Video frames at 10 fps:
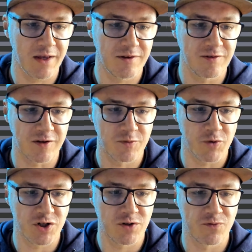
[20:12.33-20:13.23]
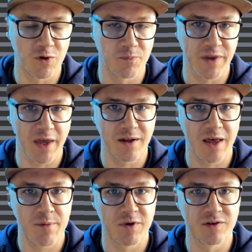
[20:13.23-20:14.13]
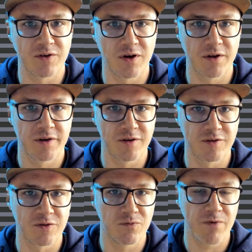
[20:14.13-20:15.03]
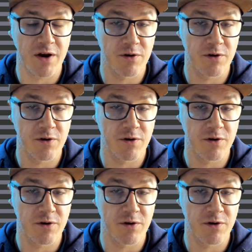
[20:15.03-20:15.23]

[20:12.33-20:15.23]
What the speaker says: this expression from Dan Abbott's on his very,